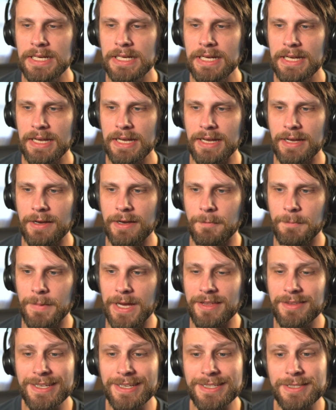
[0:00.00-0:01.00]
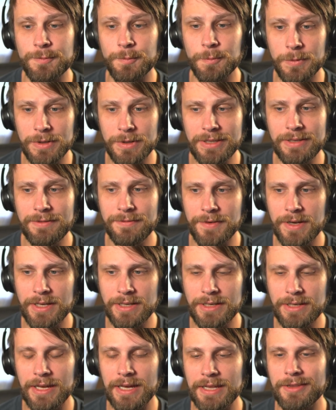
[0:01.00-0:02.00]
Um, I think it's really
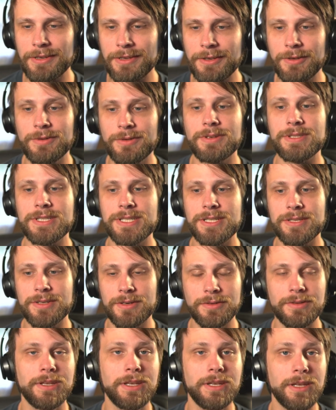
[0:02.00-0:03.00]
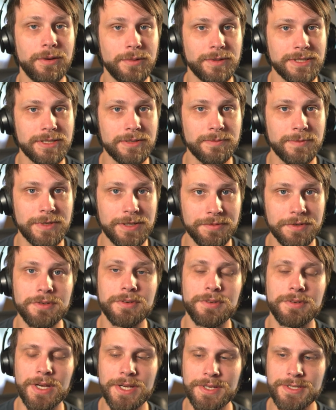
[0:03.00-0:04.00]
fun. I think you could certainly go in some different
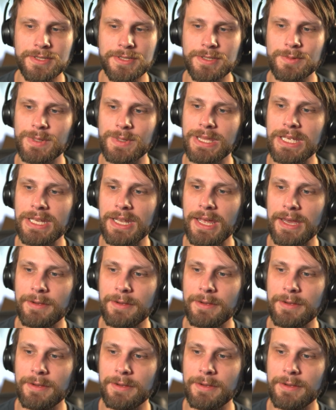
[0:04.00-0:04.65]
directions with it.